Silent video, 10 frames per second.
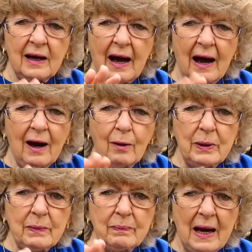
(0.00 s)
I'll
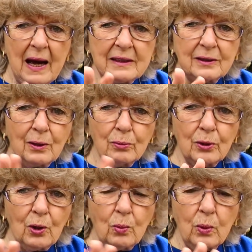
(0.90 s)
be back. Don't
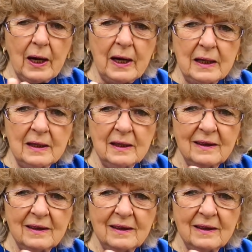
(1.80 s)
go away.